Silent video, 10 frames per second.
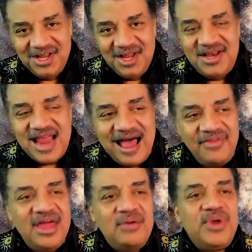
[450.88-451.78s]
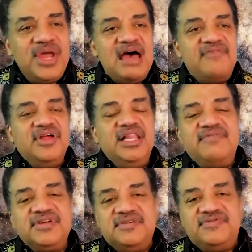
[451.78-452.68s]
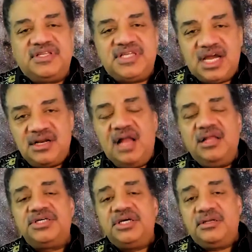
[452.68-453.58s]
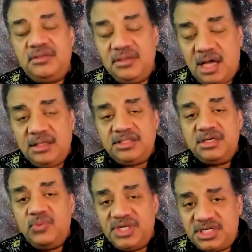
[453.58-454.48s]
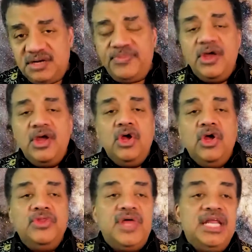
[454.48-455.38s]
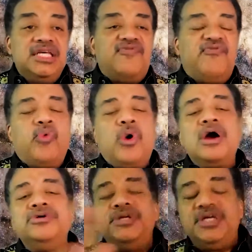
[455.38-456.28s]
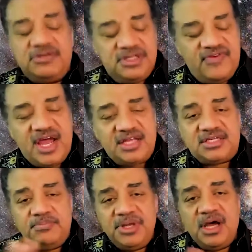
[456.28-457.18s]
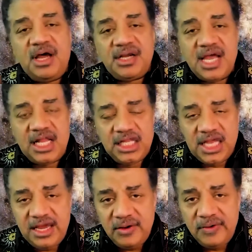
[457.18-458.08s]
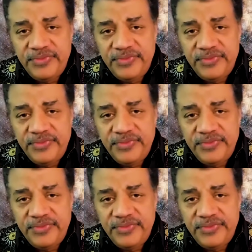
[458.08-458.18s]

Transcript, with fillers: now that we have the levels of the technology and knowledge and wisdom that is 400 years advanced beyond Galileo?